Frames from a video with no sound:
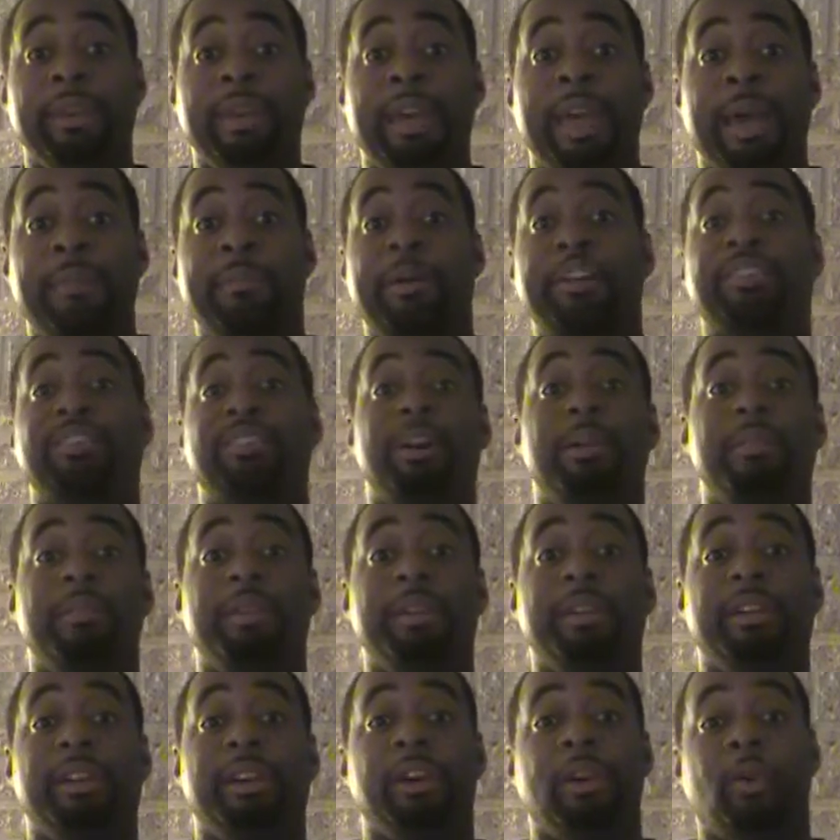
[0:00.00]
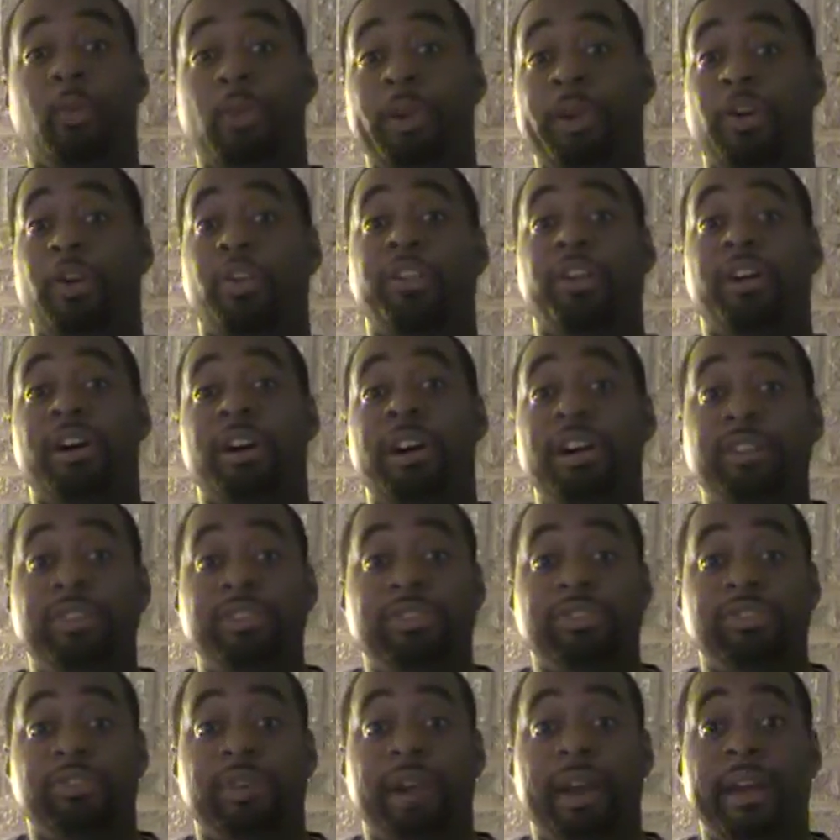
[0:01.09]
And my stomach went on a hunger
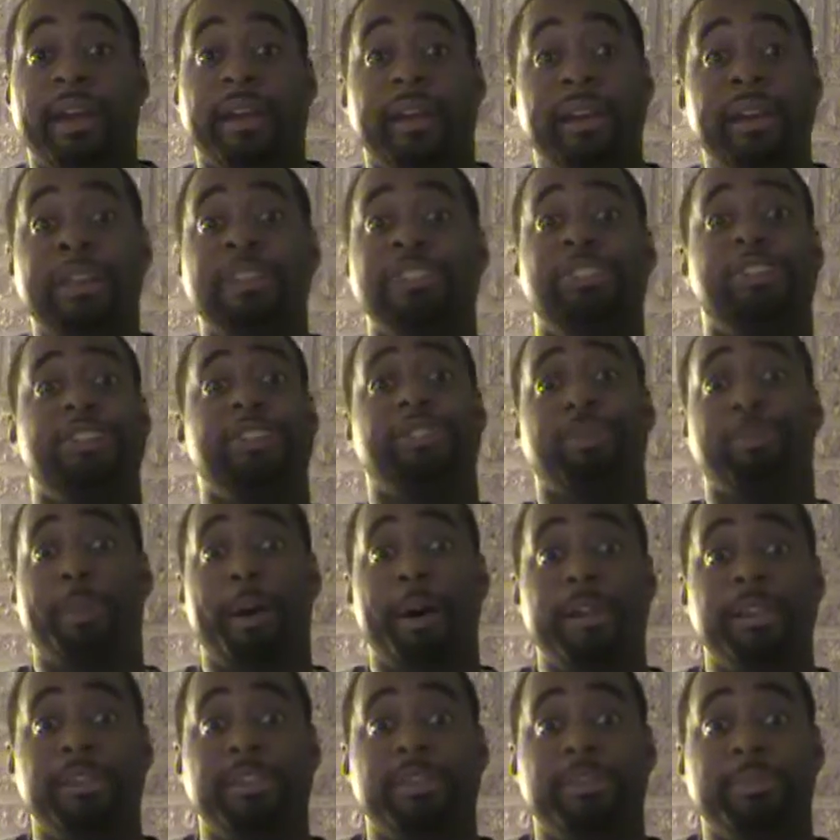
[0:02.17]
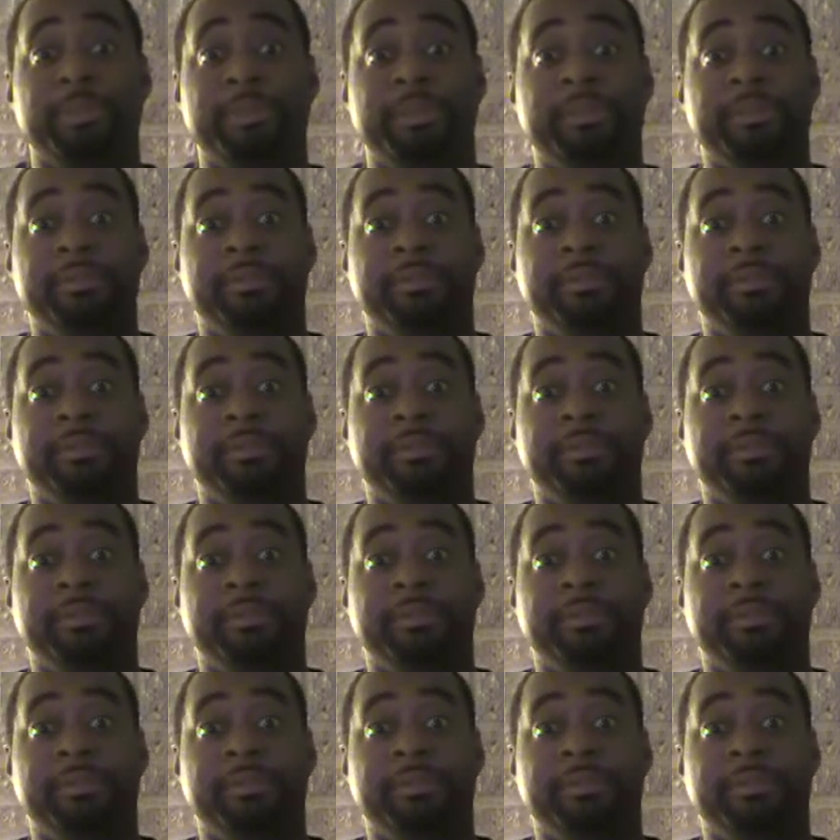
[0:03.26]
strike just to punish me.